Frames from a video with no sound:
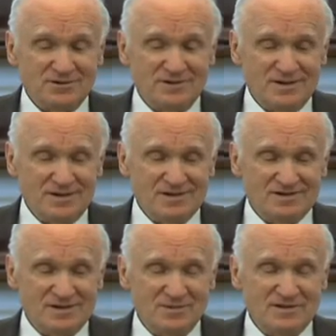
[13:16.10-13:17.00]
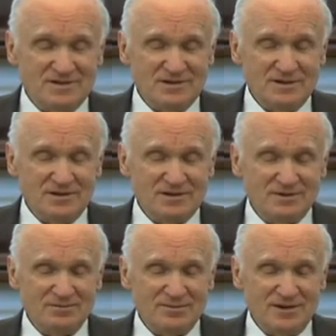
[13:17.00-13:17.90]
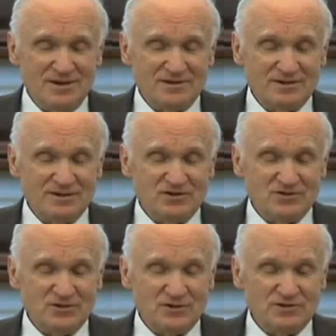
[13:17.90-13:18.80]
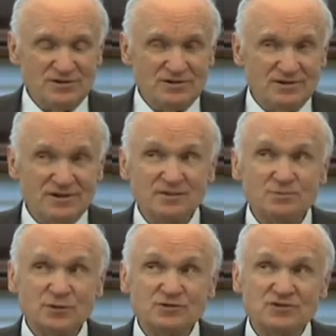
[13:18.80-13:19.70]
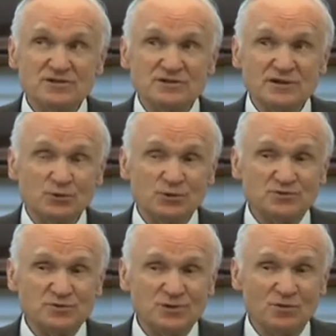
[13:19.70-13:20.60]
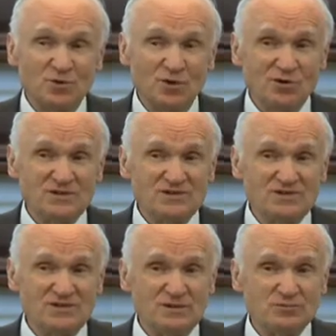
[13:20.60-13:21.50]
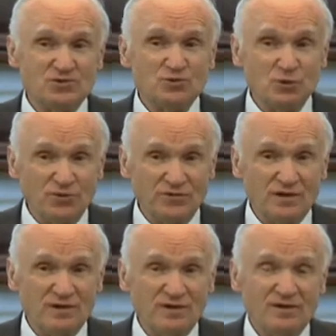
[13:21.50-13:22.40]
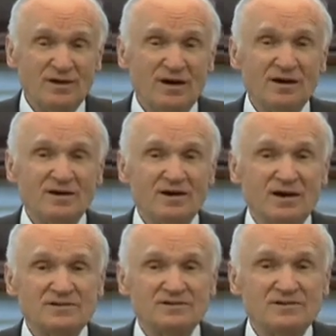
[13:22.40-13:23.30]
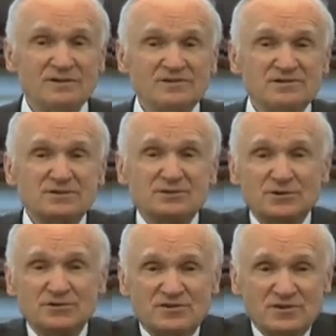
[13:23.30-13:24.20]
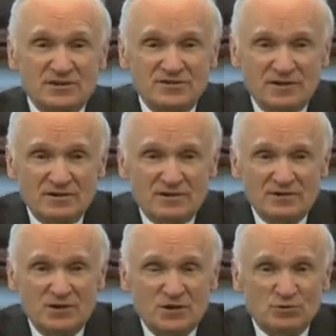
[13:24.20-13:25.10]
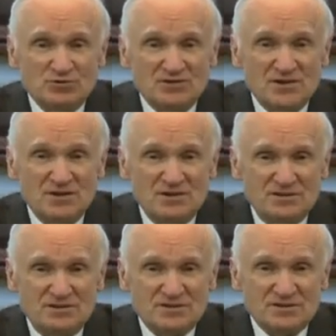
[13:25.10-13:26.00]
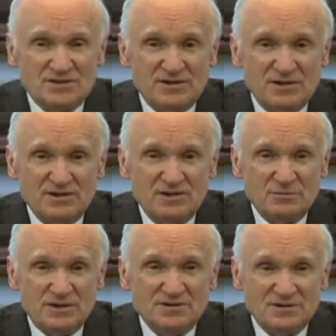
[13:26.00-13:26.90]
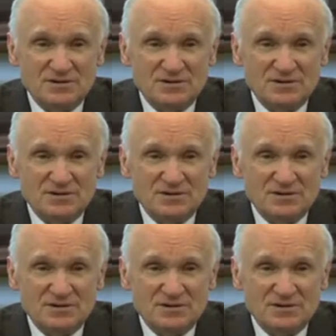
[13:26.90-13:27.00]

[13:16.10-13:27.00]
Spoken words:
And even if we do something expecting to get something from God later on, it turns out